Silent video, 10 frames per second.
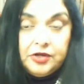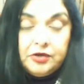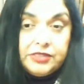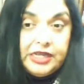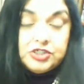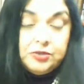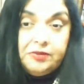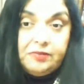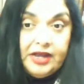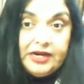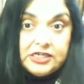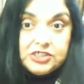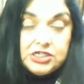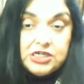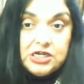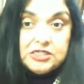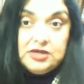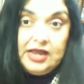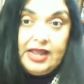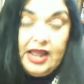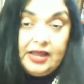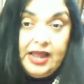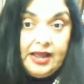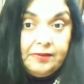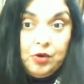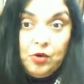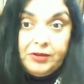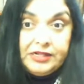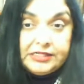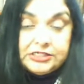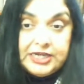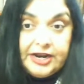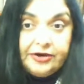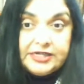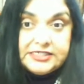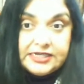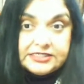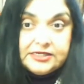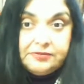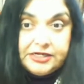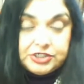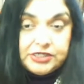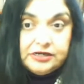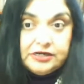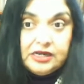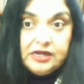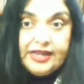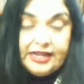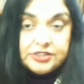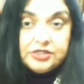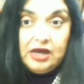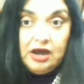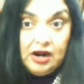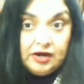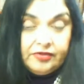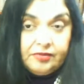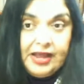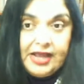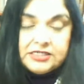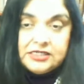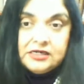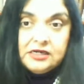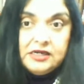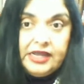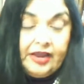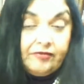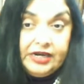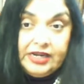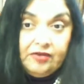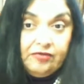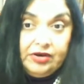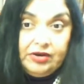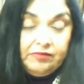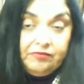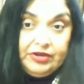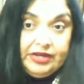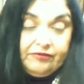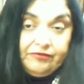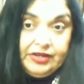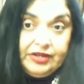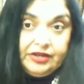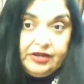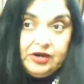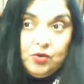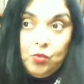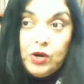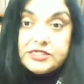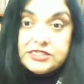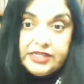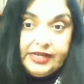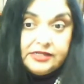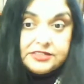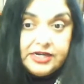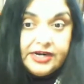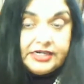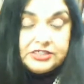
They should be punished. So I'm hoping that the January 6th Commission gets to the heart of the matter. Every day we hear worse things, right?